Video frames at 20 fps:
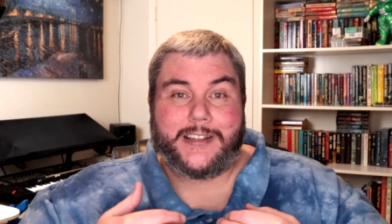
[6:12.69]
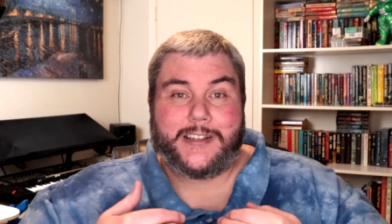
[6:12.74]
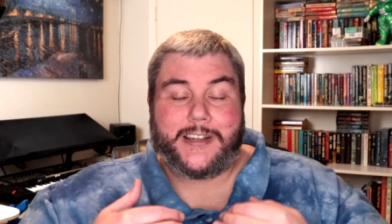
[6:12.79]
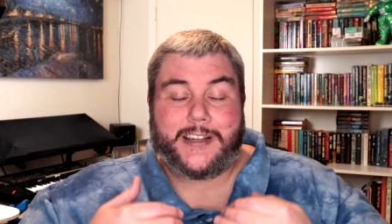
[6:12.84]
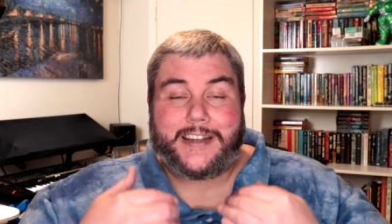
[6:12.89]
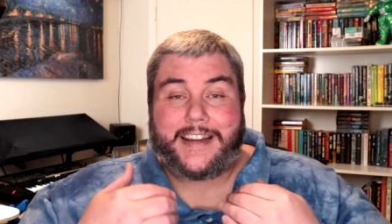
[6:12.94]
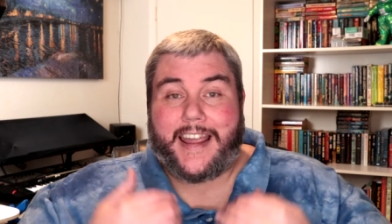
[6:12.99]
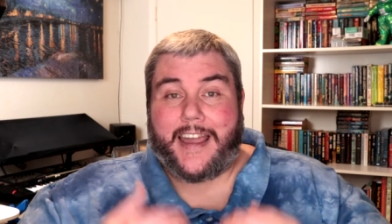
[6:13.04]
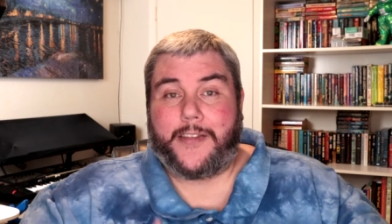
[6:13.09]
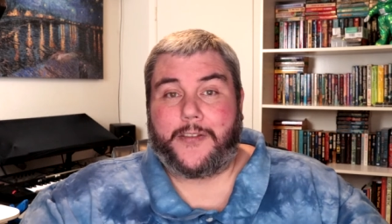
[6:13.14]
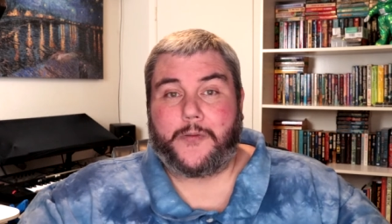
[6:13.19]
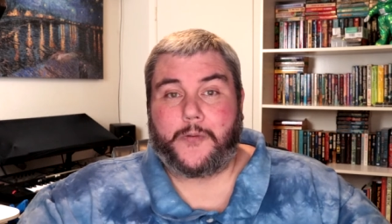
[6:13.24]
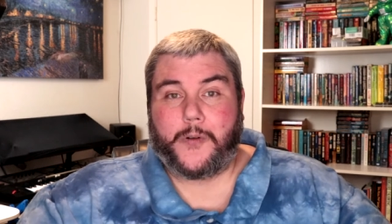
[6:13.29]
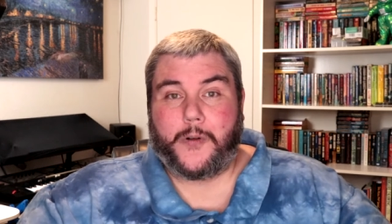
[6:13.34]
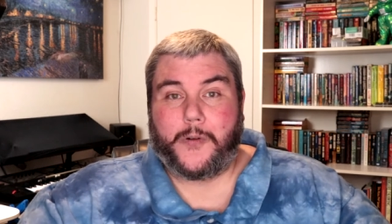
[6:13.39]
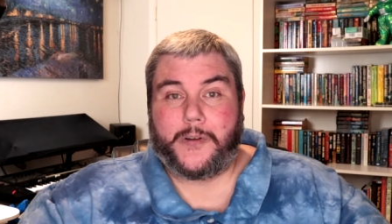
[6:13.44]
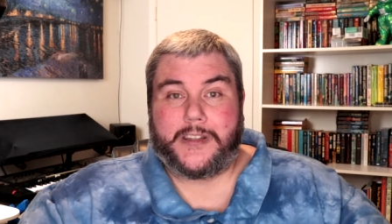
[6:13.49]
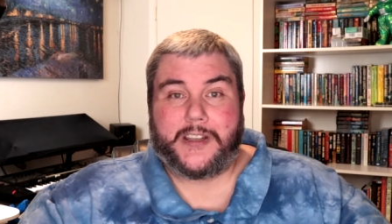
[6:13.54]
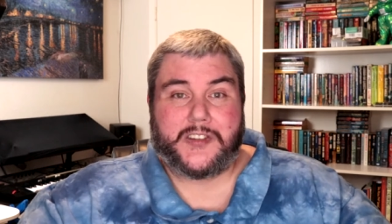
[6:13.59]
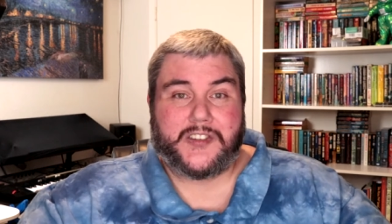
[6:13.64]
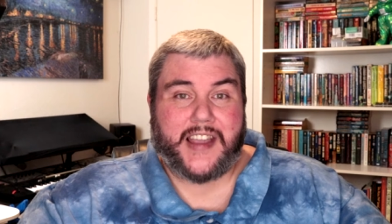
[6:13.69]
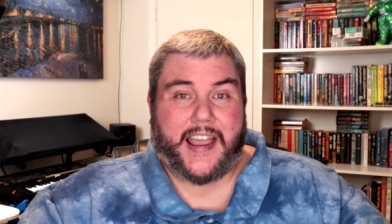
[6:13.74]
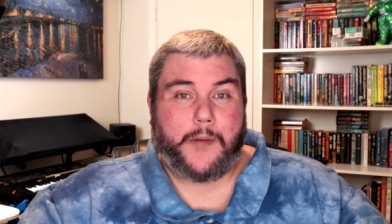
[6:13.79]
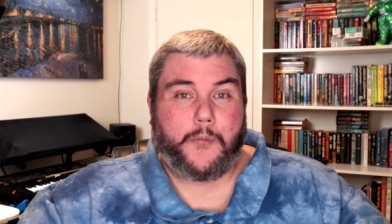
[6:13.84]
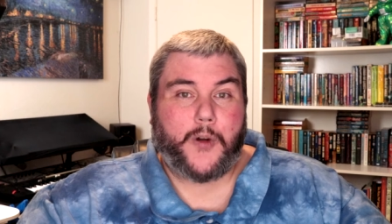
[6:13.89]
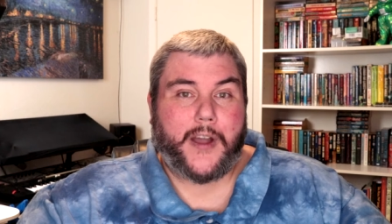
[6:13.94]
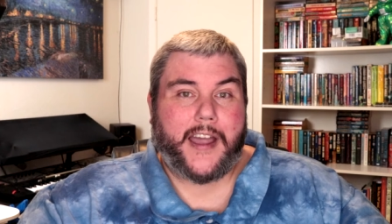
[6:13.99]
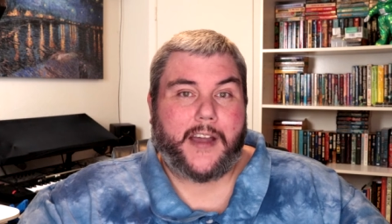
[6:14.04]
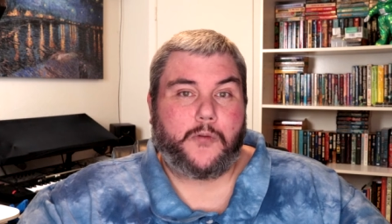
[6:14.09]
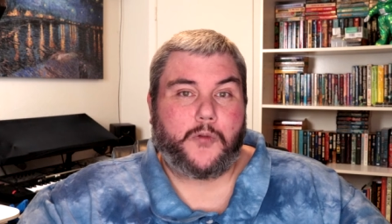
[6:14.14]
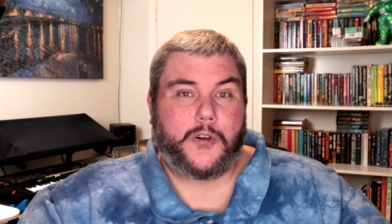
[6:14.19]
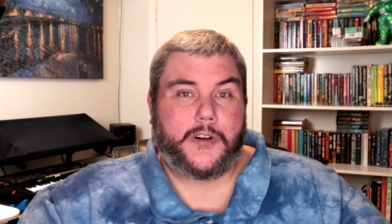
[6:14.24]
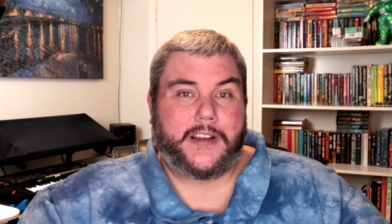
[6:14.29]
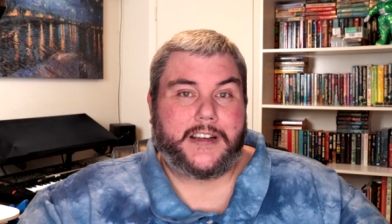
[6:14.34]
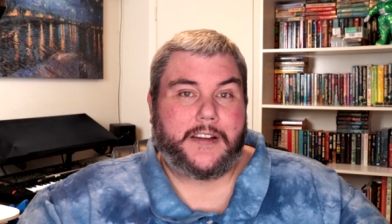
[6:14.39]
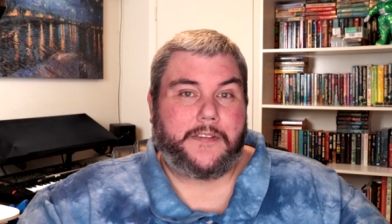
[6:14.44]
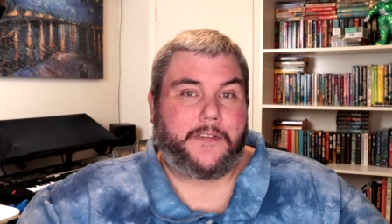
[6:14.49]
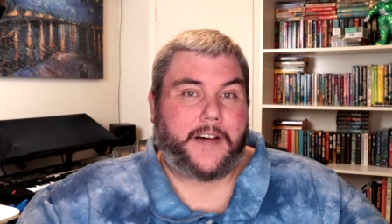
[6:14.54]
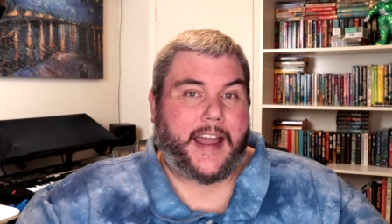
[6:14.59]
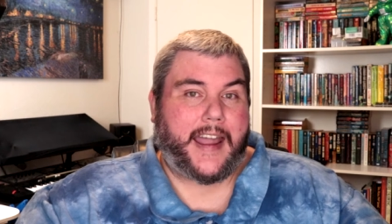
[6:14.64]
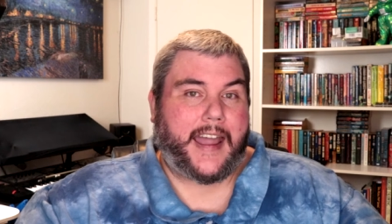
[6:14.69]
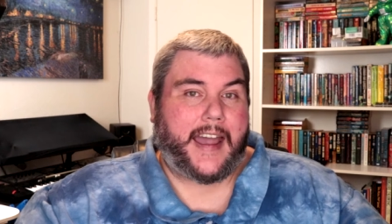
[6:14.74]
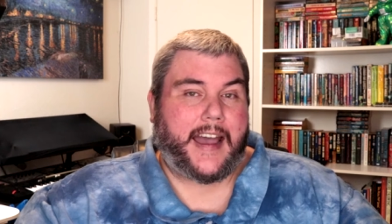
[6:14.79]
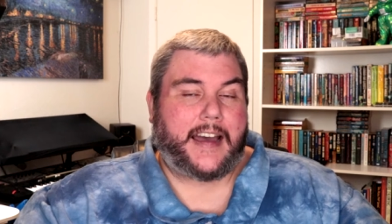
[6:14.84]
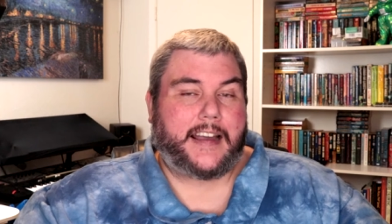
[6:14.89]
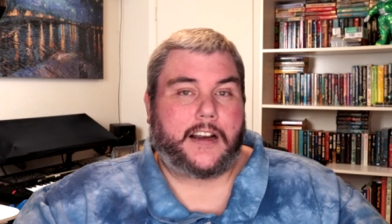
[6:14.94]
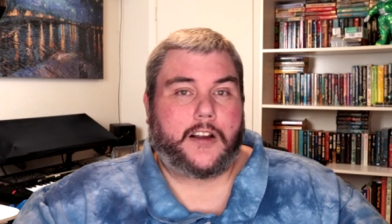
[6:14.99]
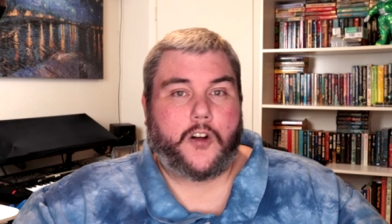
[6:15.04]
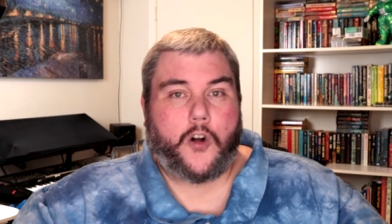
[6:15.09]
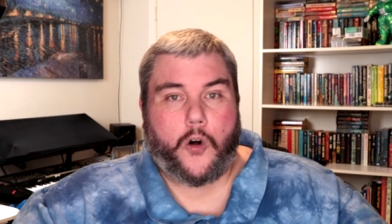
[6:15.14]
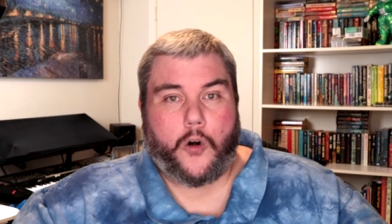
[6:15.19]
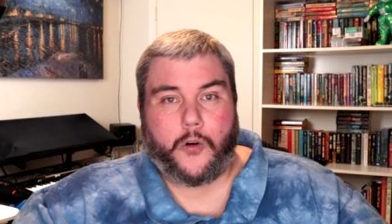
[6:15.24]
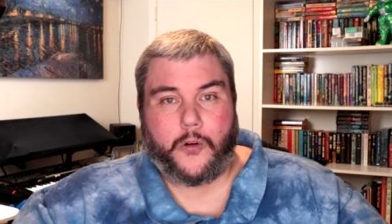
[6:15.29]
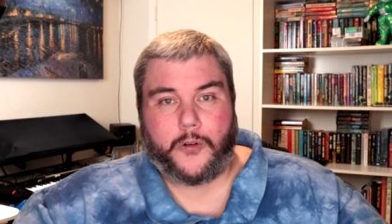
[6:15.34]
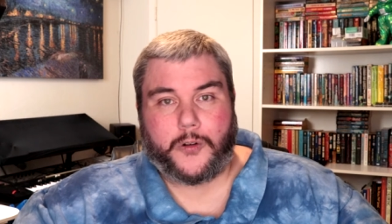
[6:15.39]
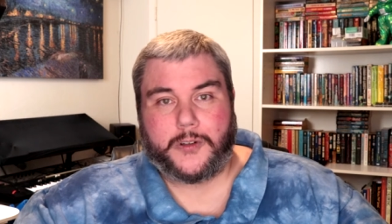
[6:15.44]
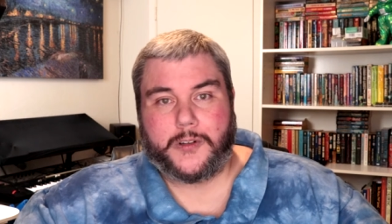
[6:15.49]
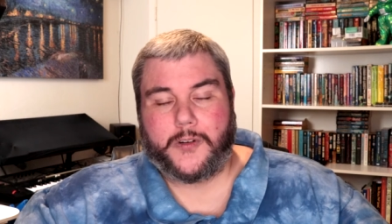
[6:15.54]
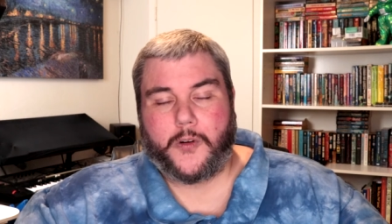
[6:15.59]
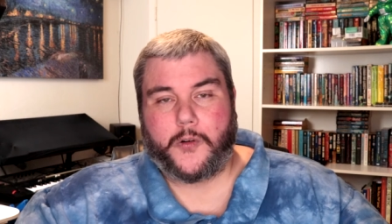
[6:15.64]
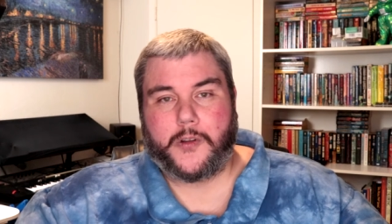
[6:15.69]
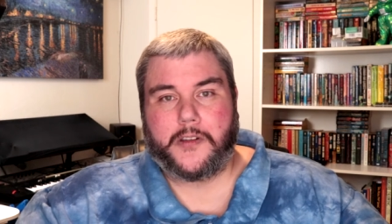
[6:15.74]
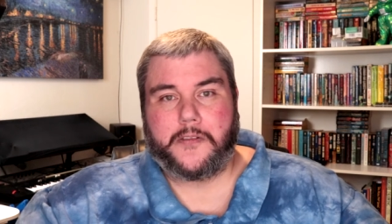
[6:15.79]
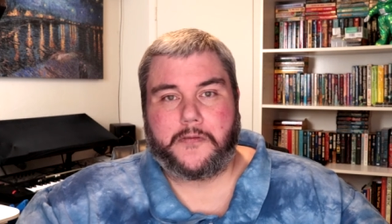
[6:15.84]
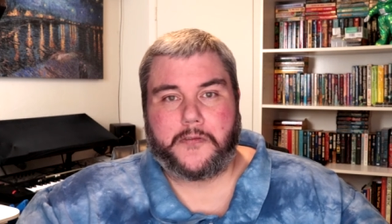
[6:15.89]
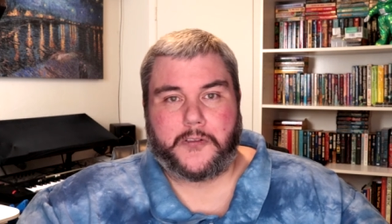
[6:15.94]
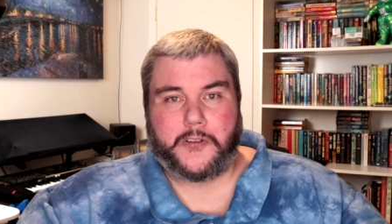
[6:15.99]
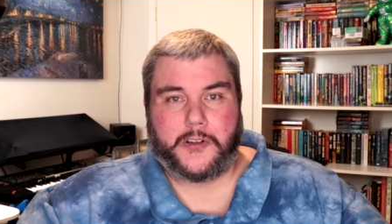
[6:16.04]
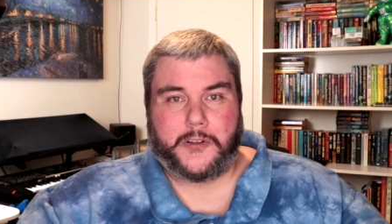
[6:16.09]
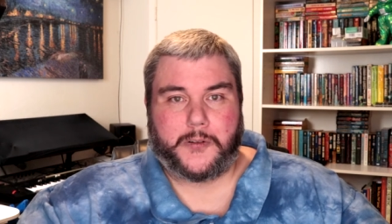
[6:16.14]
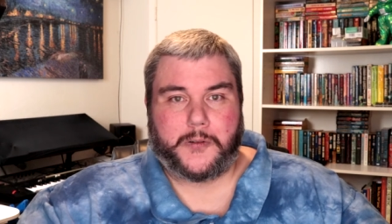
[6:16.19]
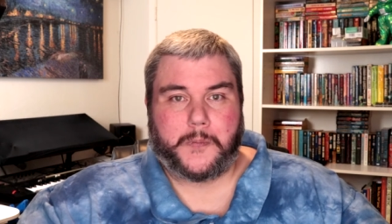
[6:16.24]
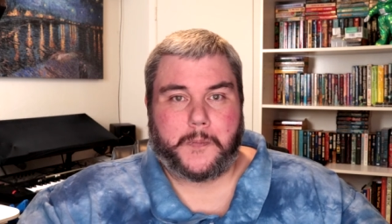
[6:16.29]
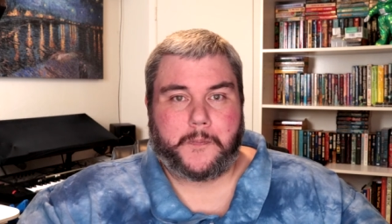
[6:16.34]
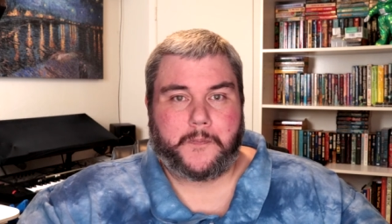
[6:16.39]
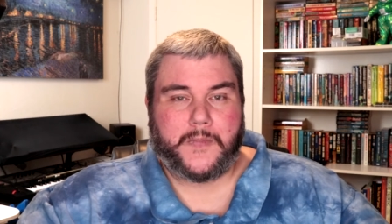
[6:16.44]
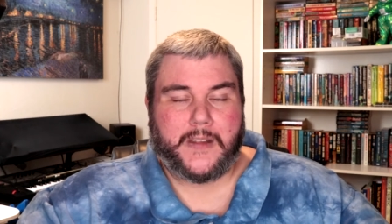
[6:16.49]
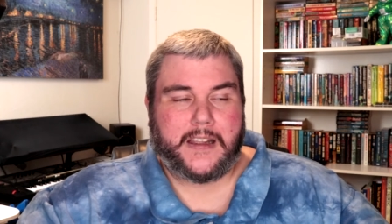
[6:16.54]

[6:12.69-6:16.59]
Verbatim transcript: to get through it the same way I would if I had a cold or the flu.